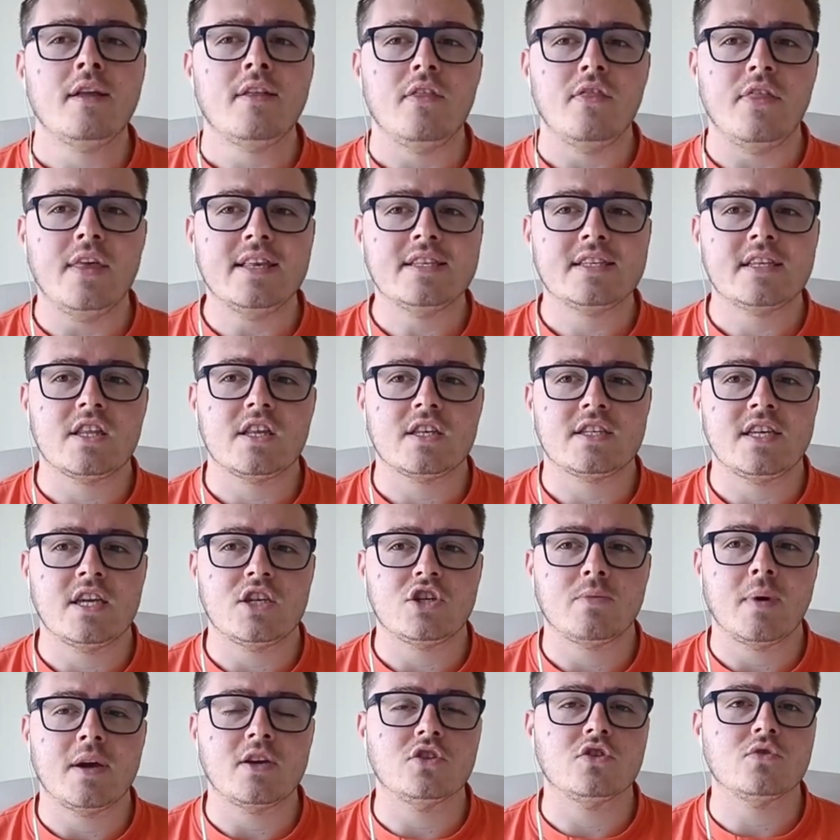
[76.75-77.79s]
the
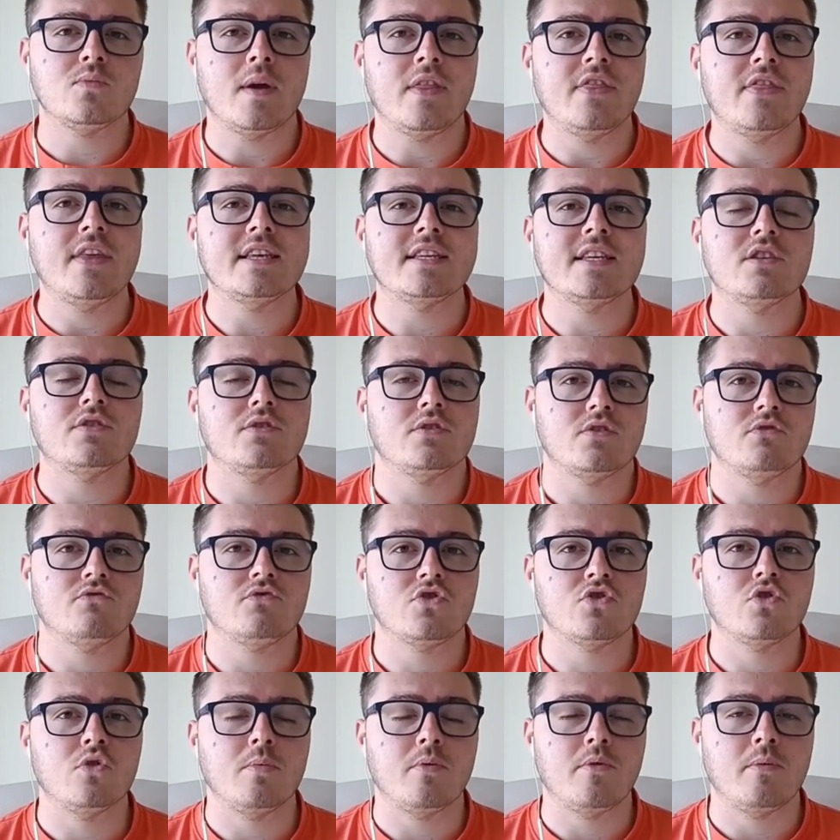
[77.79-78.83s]
situations where this is
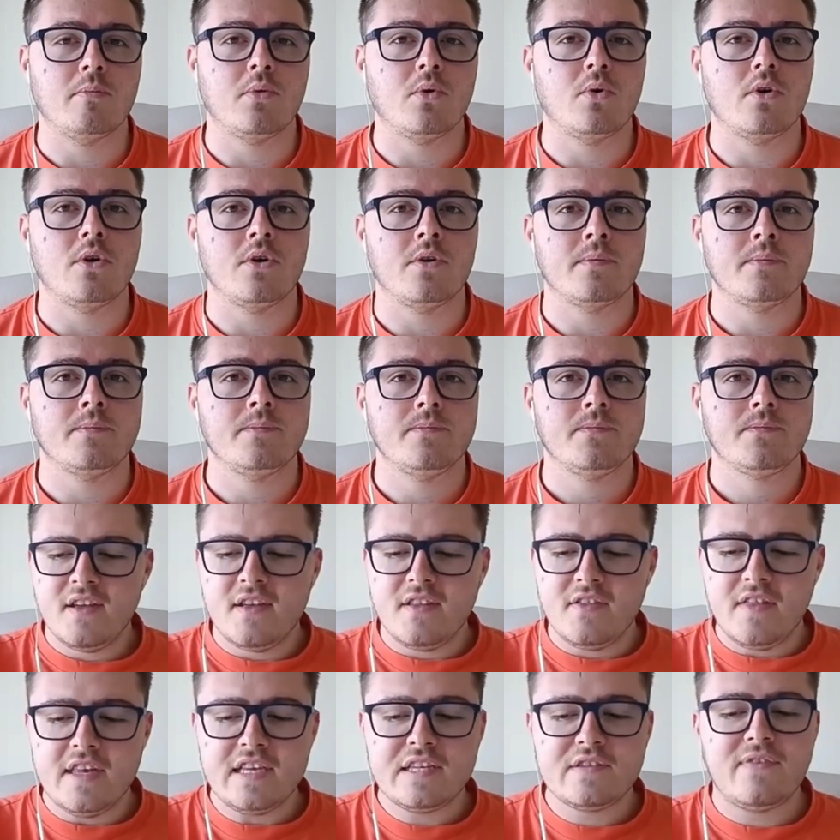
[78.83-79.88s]
super important.
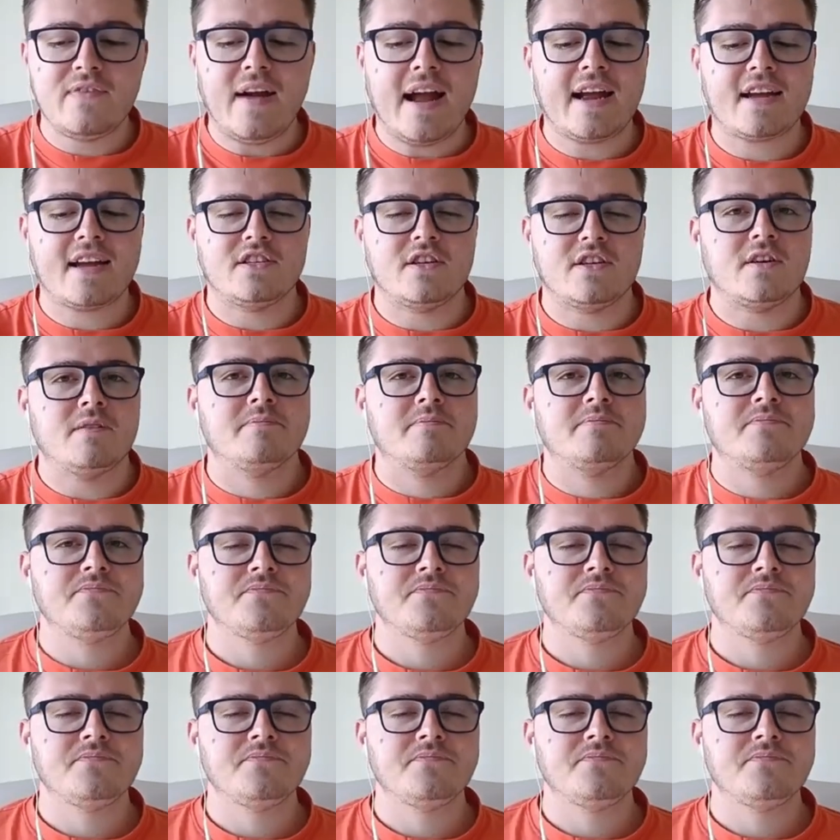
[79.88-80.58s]
This factor